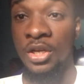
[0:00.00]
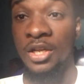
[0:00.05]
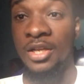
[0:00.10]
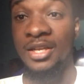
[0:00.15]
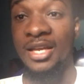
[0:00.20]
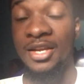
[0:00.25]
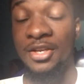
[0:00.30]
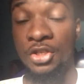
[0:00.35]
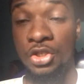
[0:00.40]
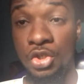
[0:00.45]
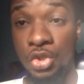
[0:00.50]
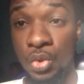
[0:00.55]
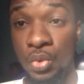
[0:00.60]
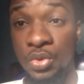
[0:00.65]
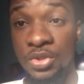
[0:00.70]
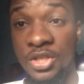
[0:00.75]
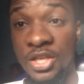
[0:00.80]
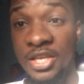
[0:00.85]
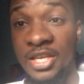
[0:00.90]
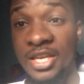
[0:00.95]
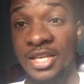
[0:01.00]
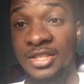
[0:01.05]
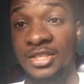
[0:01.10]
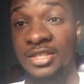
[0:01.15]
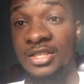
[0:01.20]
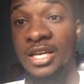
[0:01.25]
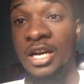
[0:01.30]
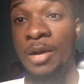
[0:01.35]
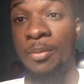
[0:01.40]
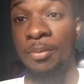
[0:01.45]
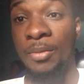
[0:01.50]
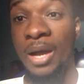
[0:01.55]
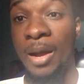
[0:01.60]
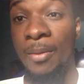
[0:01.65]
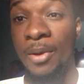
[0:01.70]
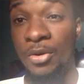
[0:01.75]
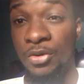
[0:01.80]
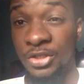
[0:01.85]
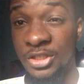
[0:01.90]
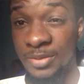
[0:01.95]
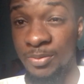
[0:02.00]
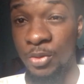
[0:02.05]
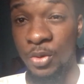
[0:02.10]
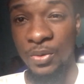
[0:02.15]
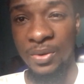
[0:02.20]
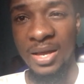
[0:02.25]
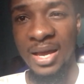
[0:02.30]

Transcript: that he used against Kamaru Usman.